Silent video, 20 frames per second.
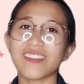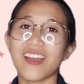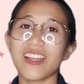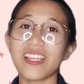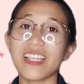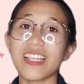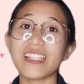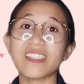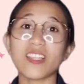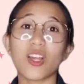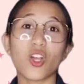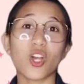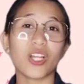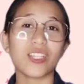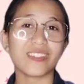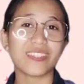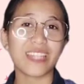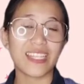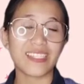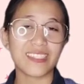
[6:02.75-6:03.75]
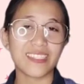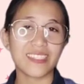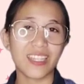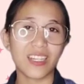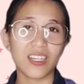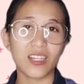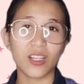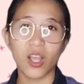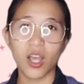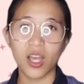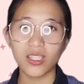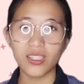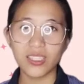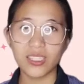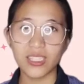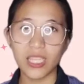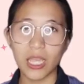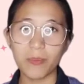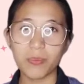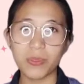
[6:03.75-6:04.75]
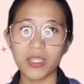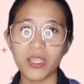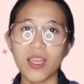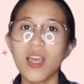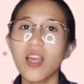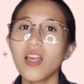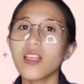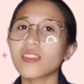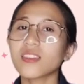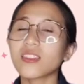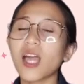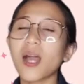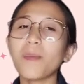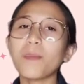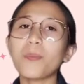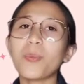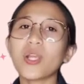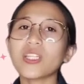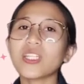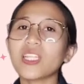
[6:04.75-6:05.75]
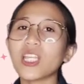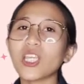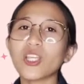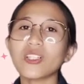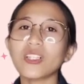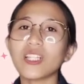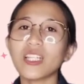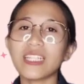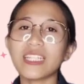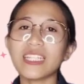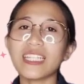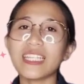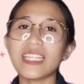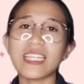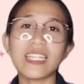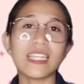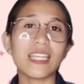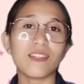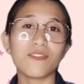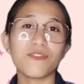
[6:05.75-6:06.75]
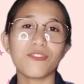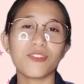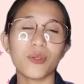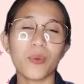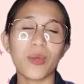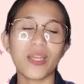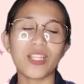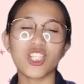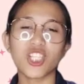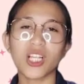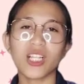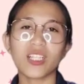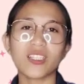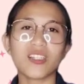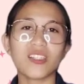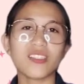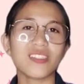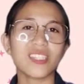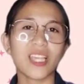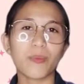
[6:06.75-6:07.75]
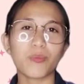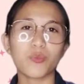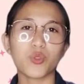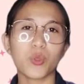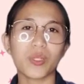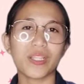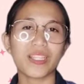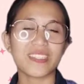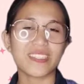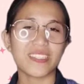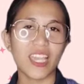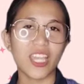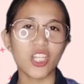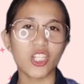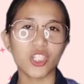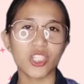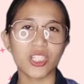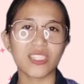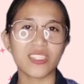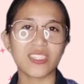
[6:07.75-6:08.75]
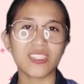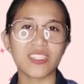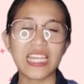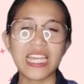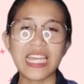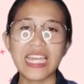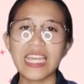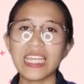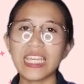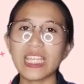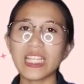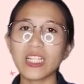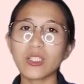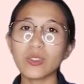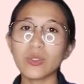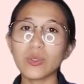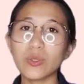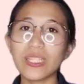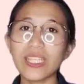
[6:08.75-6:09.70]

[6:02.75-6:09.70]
is a contested concept, some particularly influential conceptualizations, including